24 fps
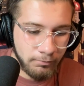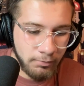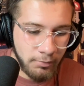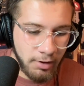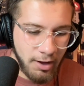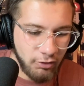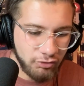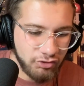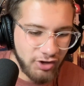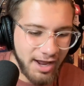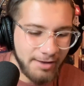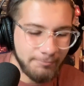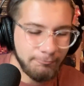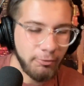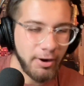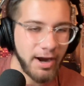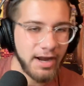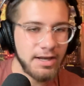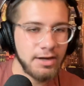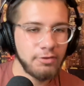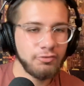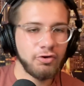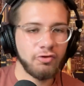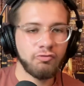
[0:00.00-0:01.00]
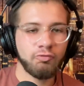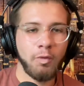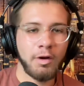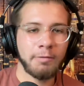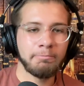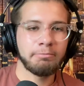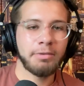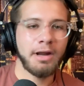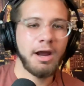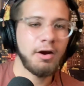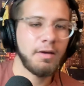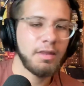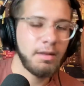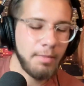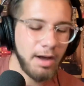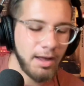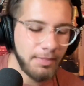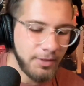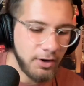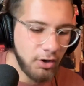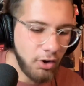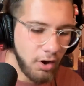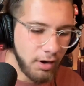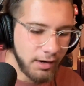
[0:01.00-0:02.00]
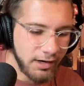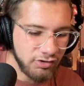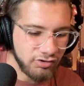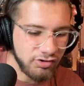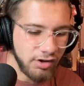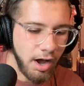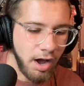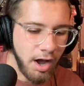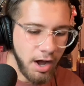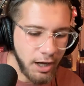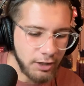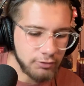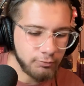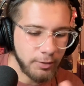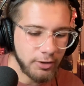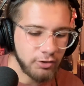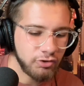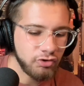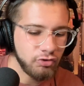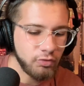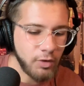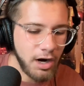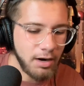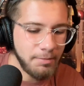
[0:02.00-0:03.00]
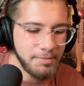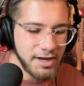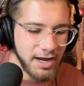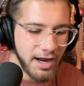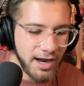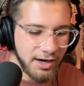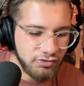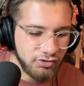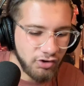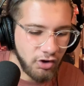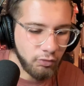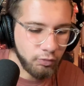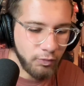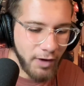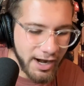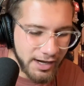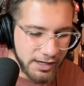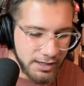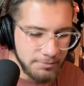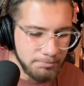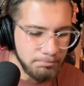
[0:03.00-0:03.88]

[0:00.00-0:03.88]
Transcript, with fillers: Jose Abreu just won Player of the Month in August, 102 RBIs already.